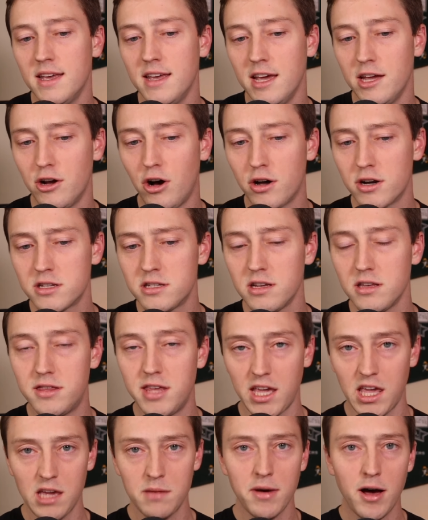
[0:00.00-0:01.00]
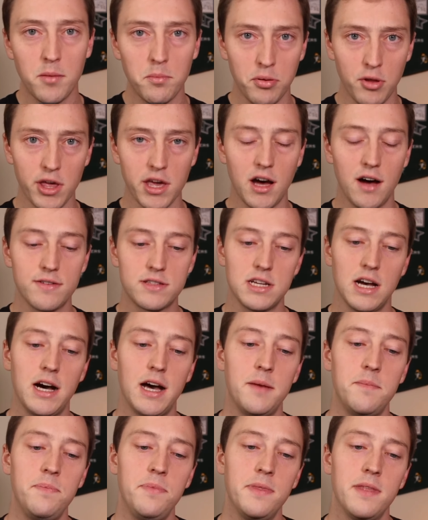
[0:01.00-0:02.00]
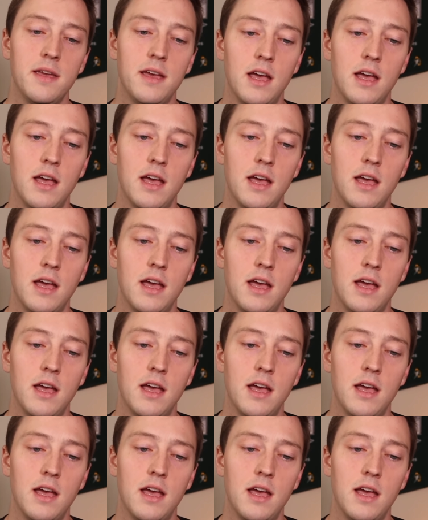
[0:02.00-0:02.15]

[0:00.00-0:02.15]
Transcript: And honestly, thinking about playoff time,